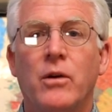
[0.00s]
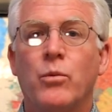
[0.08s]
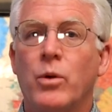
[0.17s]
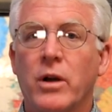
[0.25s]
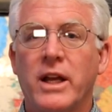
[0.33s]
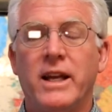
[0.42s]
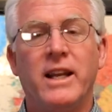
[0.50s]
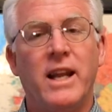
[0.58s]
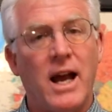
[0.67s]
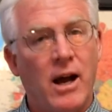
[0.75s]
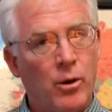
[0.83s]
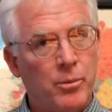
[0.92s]
working,
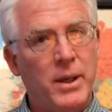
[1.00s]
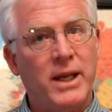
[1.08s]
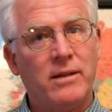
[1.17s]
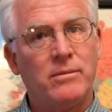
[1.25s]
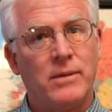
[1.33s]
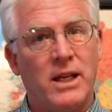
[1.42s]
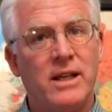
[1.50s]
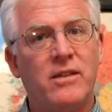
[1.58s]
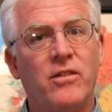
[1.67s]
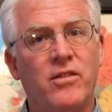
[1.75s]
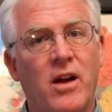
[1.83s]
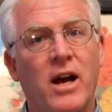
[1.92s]
helping
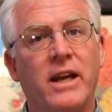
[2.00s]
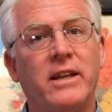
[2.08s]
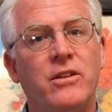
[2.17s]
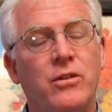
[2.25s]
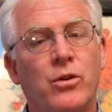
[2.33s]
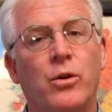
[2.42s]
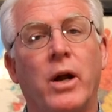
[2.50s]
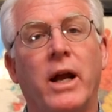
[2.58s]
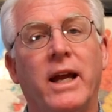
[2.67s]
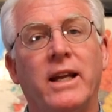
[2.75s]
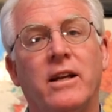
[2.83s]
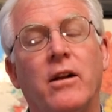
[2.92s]
inside
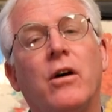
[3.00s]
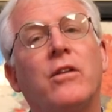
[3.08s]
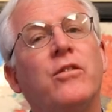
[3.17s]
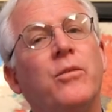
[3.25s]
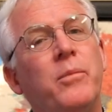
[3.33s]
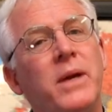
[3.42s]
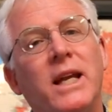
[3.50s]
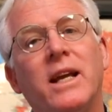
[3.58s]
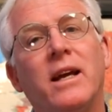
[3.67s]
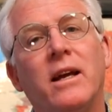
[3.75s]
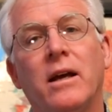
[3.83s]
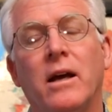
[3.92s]
Ukraine, and also
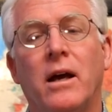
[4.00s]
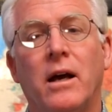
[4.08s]
meeting